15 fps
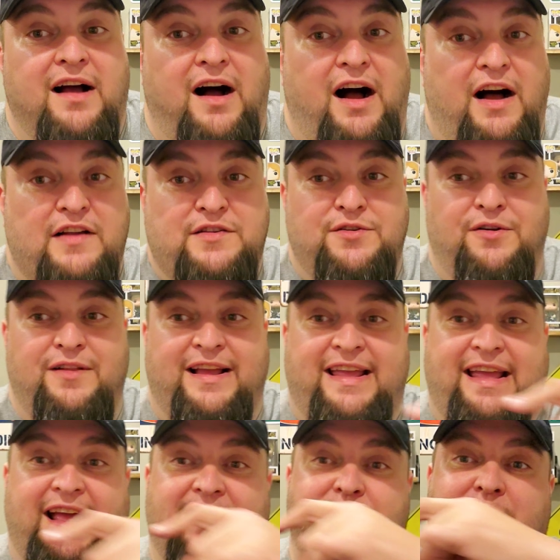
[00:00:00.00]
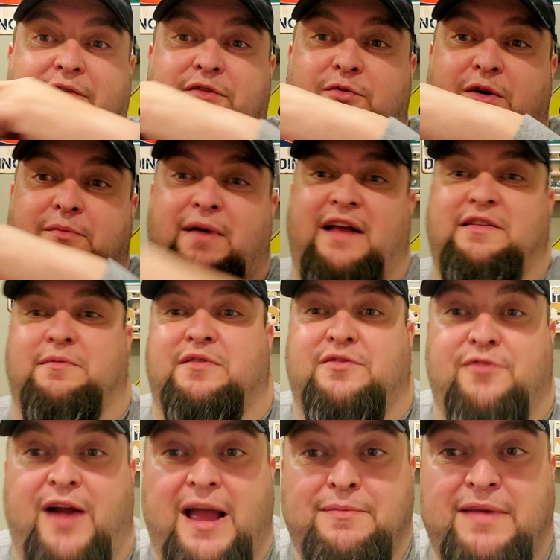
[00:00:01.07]
Also, again, if you wouldn't mind
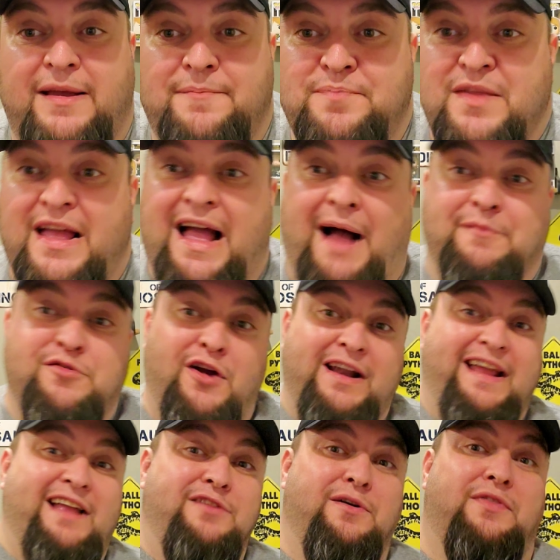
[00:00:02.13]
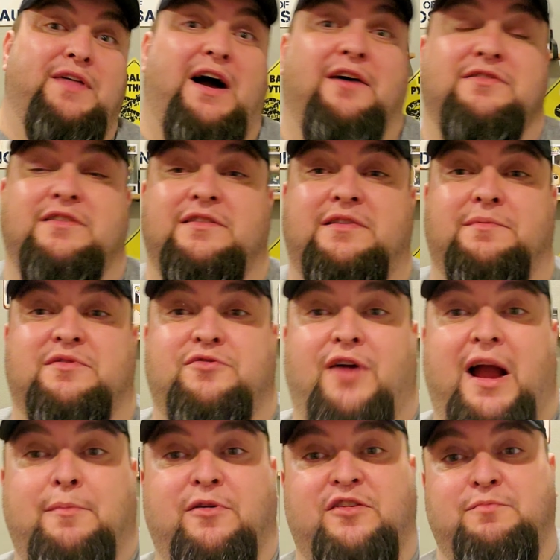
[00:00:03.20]
subscribing. I'm trying to get to 1,000
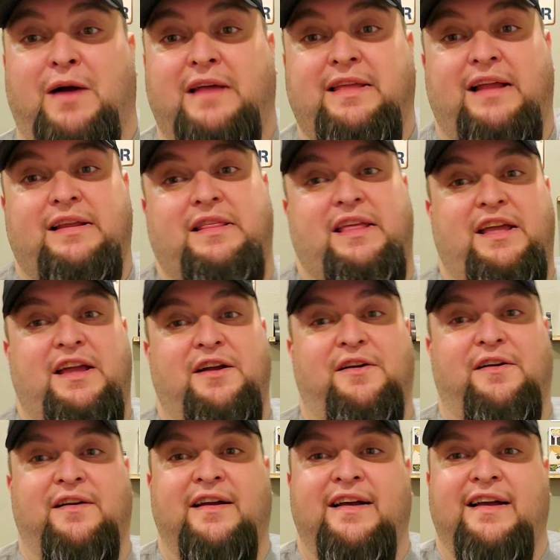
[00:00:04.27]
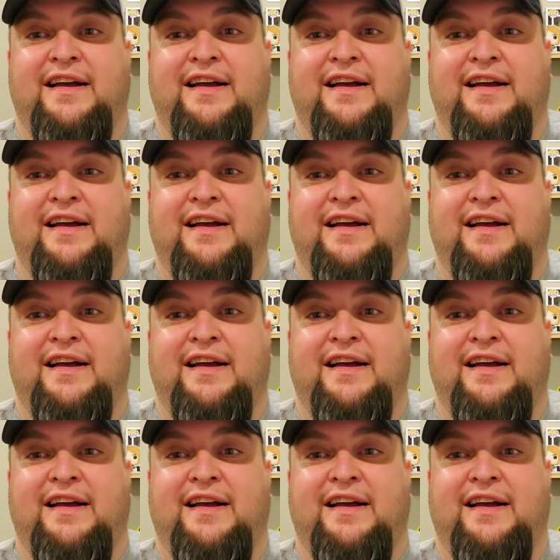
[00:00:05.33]
subscribers by the end of the year.